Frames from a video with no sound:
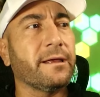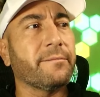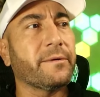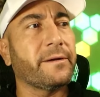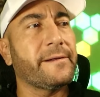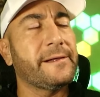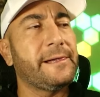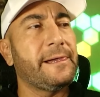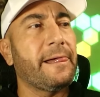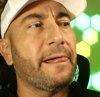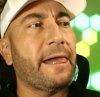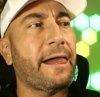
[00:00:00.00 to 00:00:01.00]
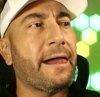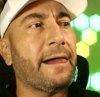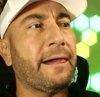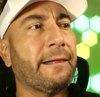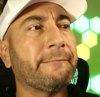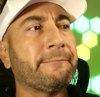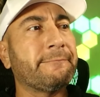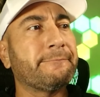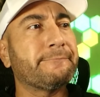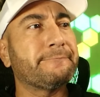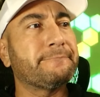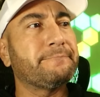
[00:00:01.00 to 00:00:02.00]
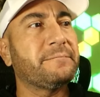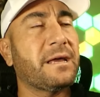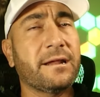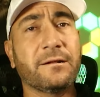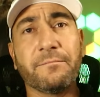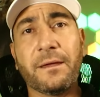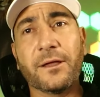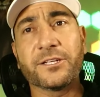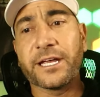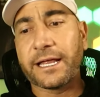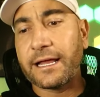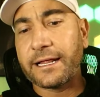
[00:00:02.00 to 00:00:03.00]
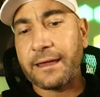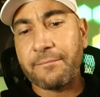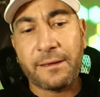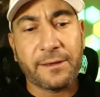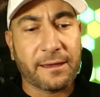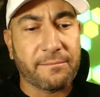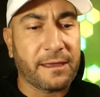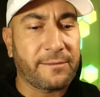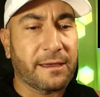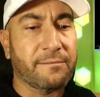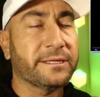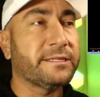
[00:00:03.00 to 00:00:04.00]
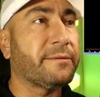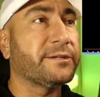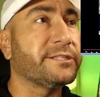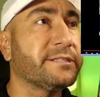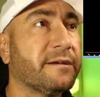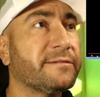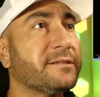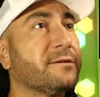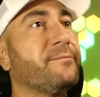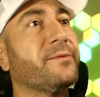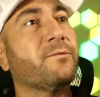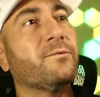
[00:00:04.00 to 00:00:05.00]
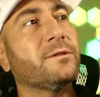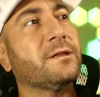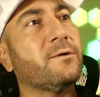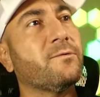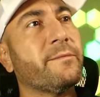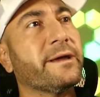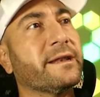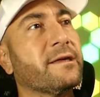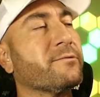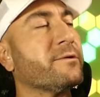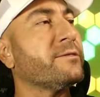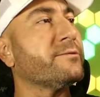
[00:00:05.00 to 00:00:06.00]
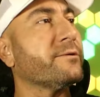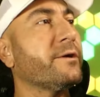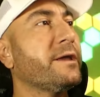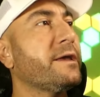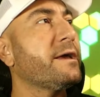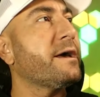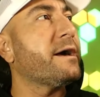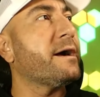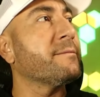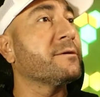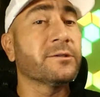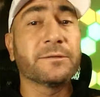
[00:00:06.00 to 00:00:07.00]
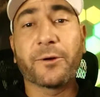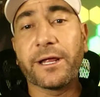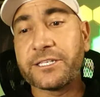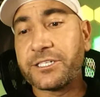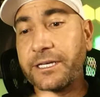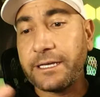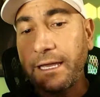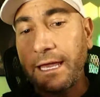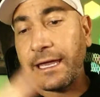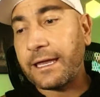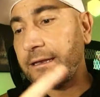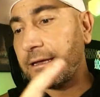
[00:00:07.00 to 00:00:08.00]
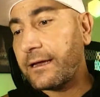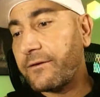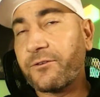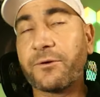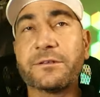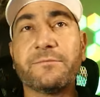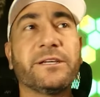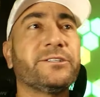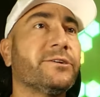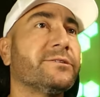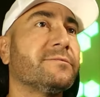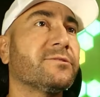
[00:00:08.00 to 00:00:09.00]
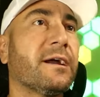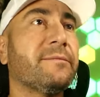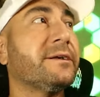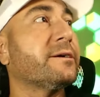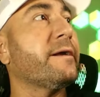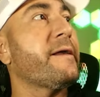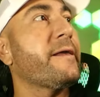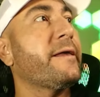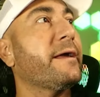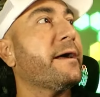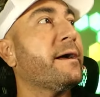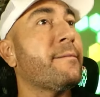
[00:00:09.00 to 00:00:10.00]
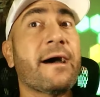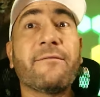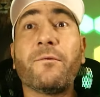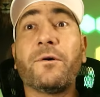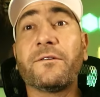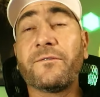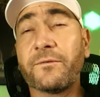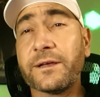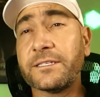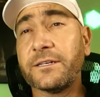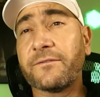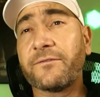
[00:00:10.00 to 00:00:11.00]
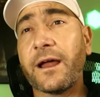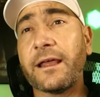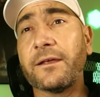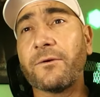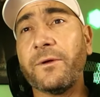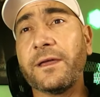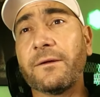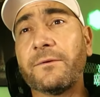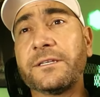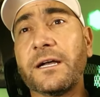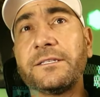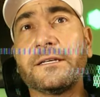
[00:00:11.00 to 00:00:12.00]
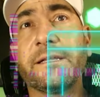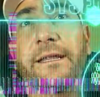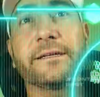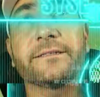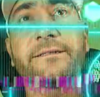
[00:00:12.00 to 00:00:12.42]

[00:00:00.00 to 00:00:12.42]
But I don't know, maybe I'll check it out again. Maybe I missed a bunch of stuff, so we'll make another run through. Go support XG, and of course make sure you're subscribed here. Have a wonderful rest of your Friday, your weekend. We'll talk to you on the next.